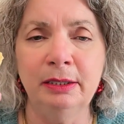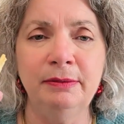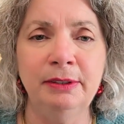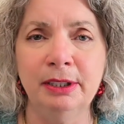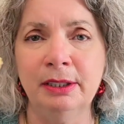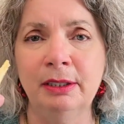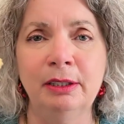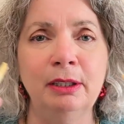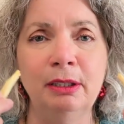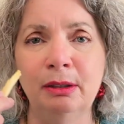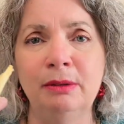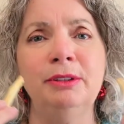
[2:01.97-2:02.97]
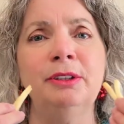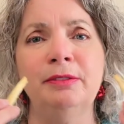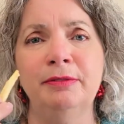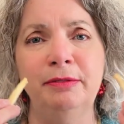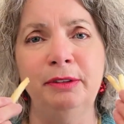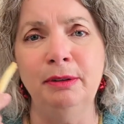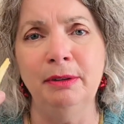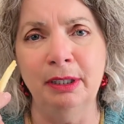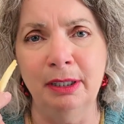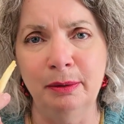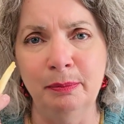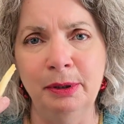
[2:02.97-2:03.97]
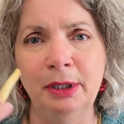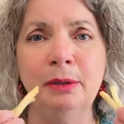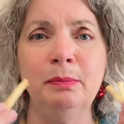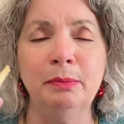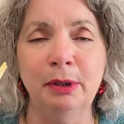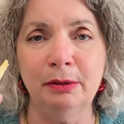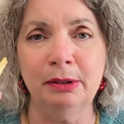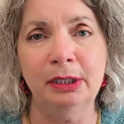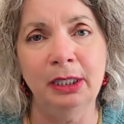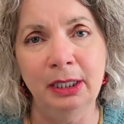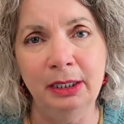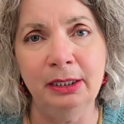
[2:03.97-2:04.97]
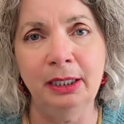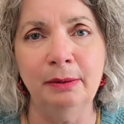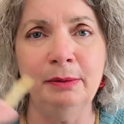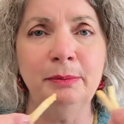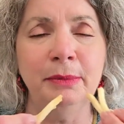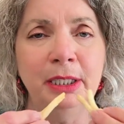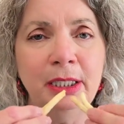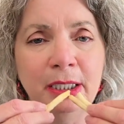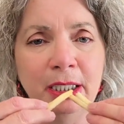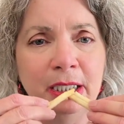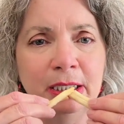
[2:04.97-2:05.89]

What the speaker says: If you can load your food up on both sides, that would make it